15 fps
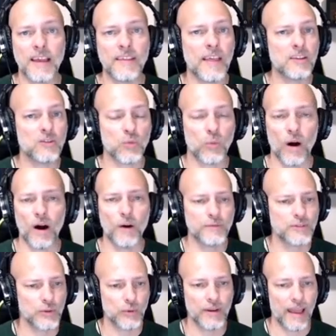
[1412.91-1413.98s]
that 12
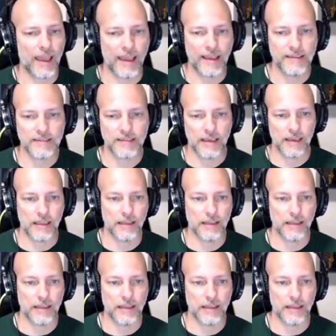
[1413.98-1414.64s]
to an 18.